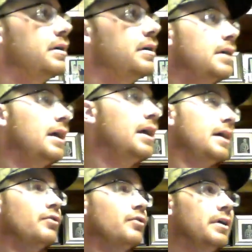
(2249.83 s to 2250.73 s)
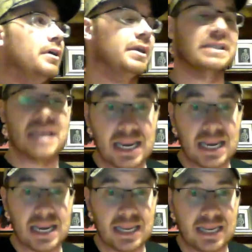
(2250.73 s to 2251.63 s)
and that reel is
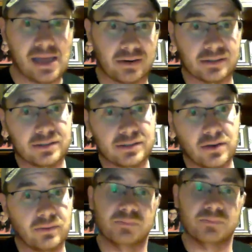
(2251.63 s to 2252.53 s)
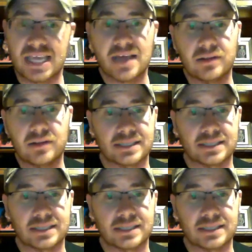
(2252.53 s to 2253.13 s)
$80. So together, that's a